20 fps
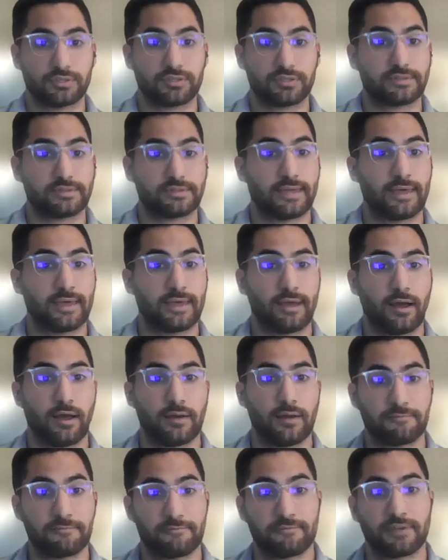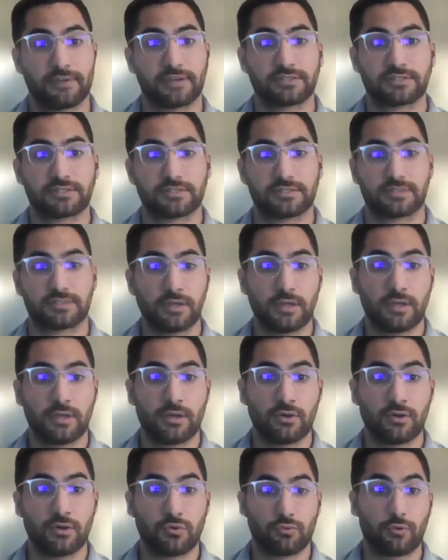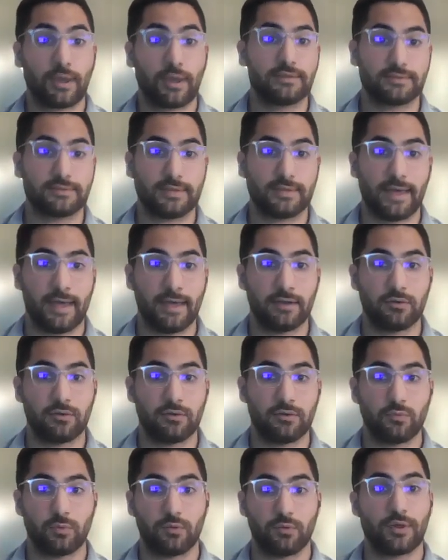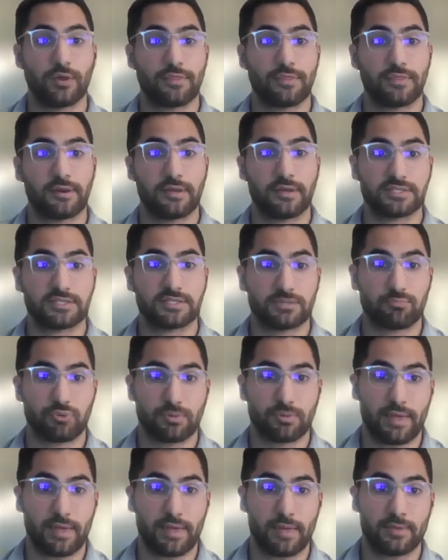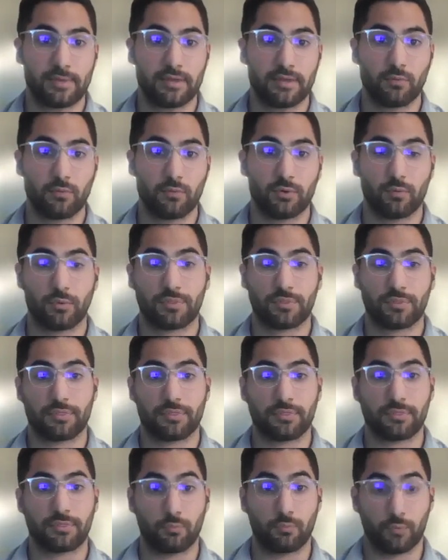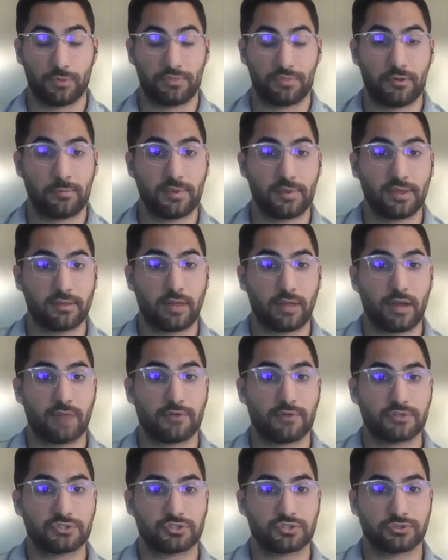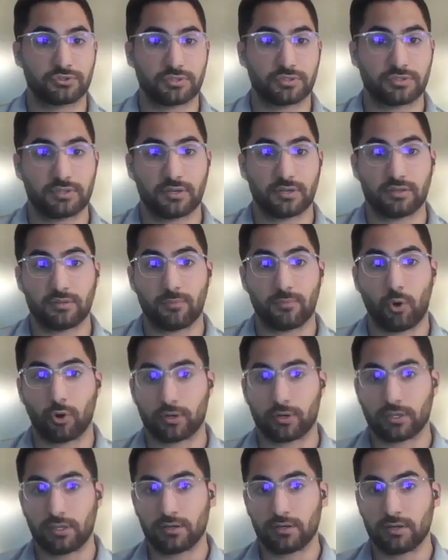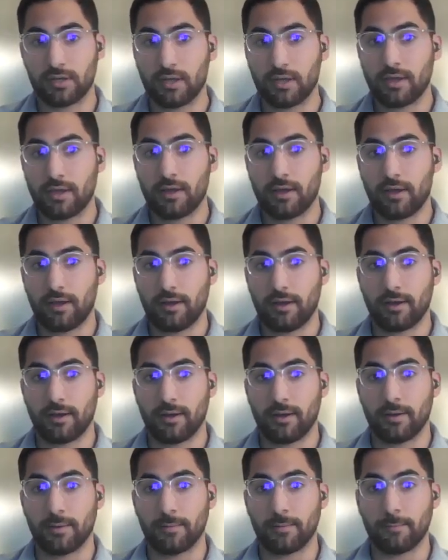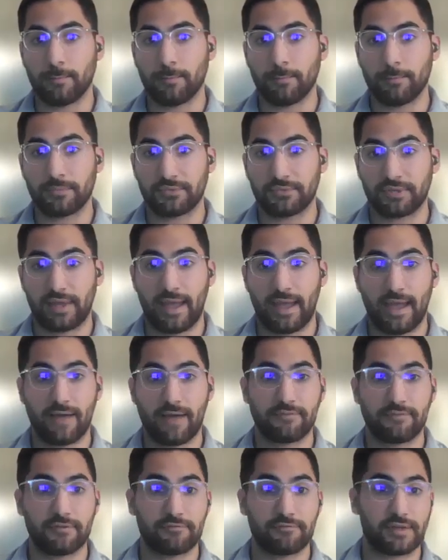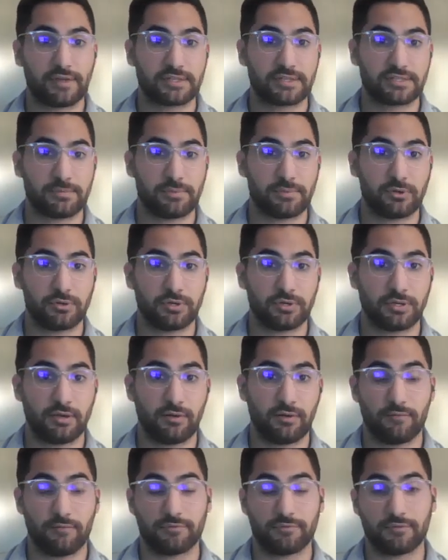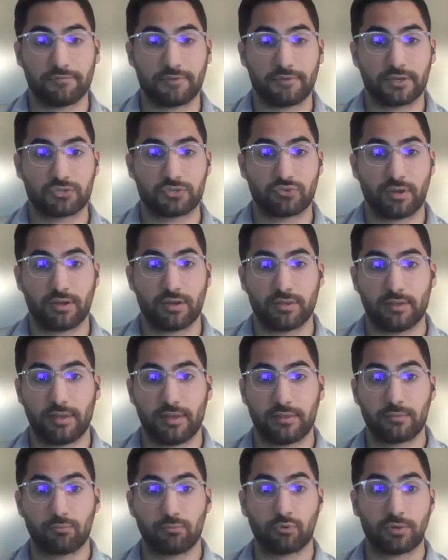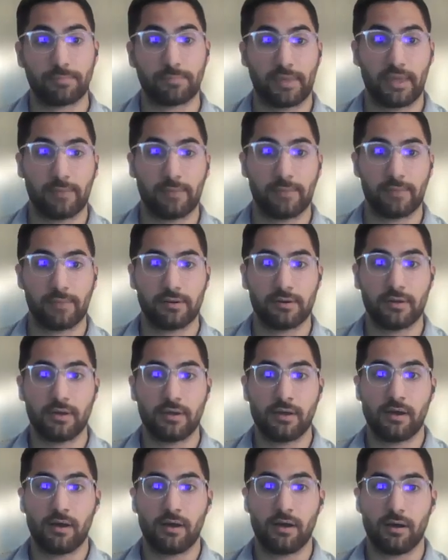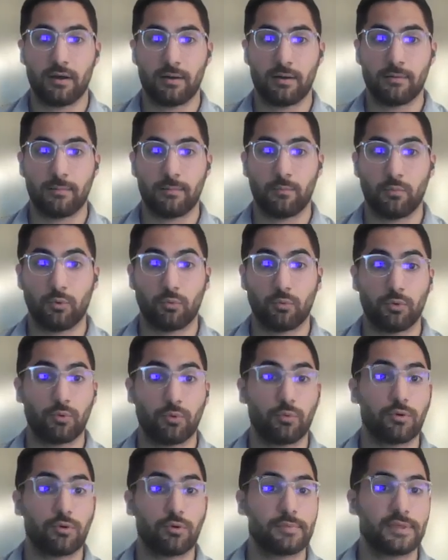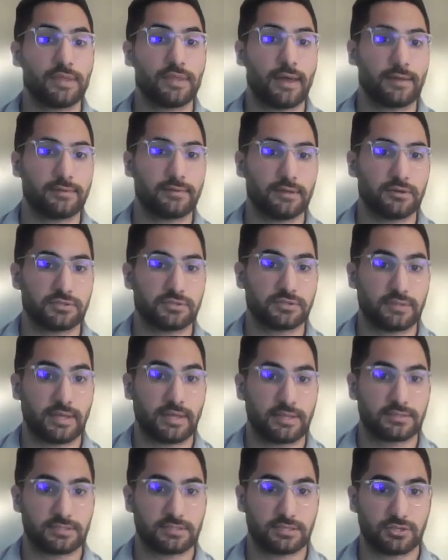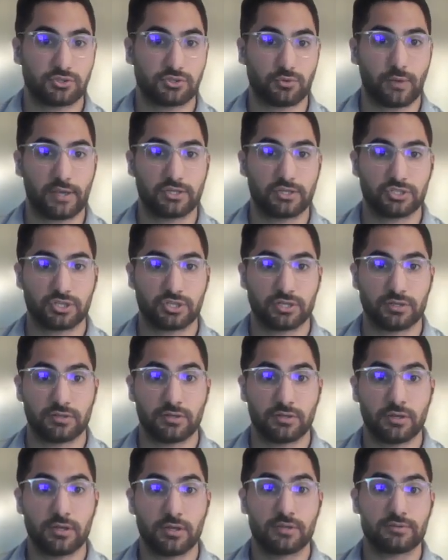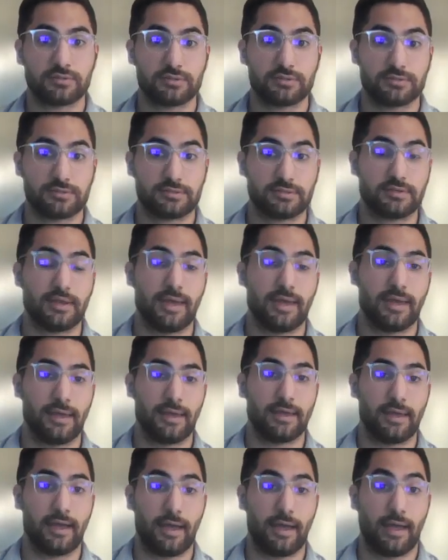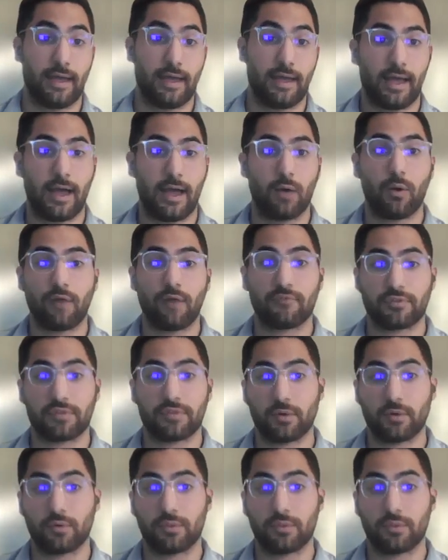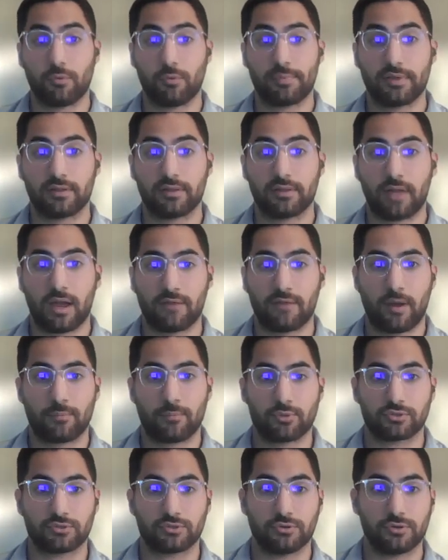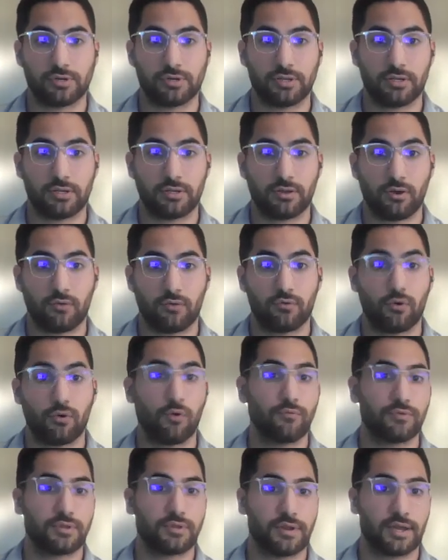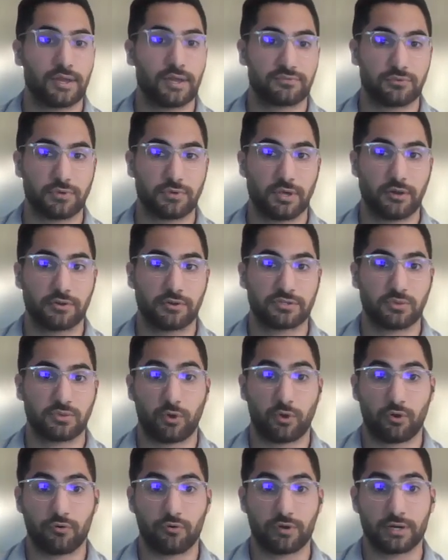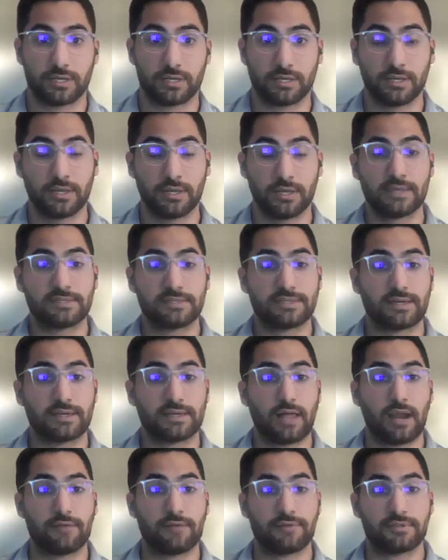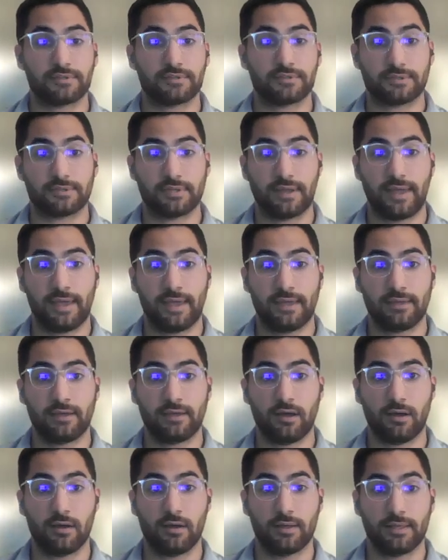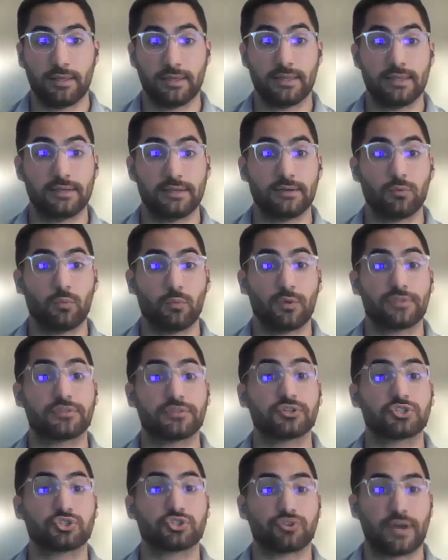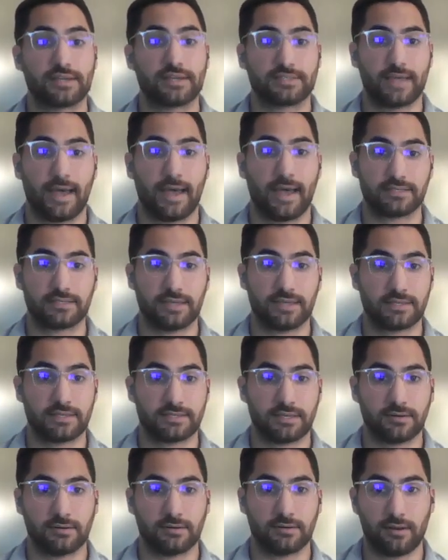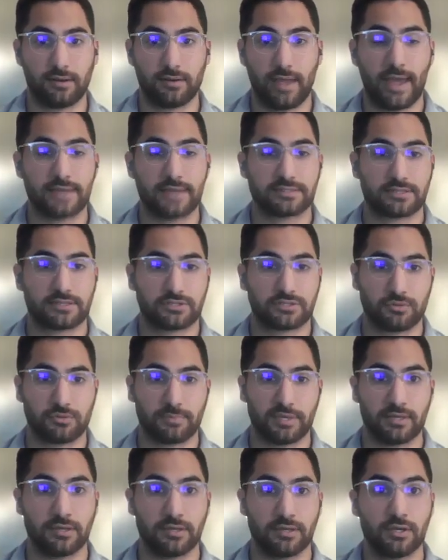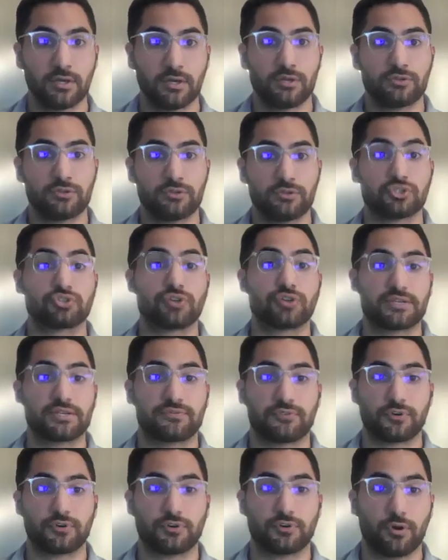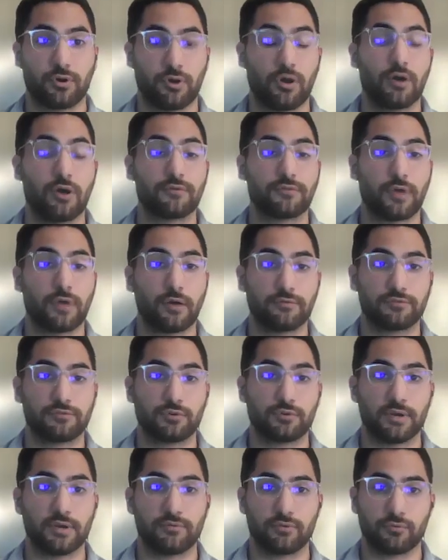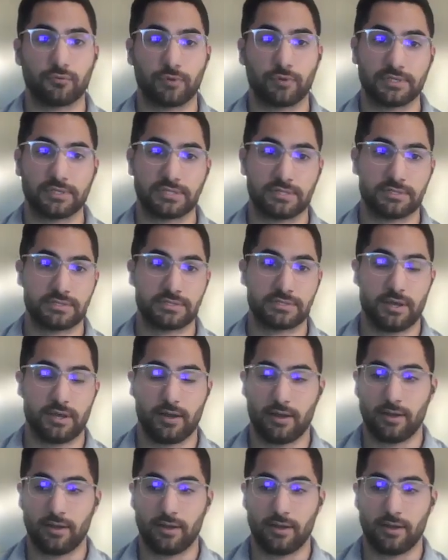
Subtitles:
to take on fixed rate debt with an easy prepayment, with there being a lot of uncertainty in the market. To have the flexibility of the fixed rate and the prepayment would be the ideal debt situation today. However, there will be a lot of opportunity over the next few years, and we're already seeing a lot of it today with distressed assets. And assets could be distressed for a few different reasons.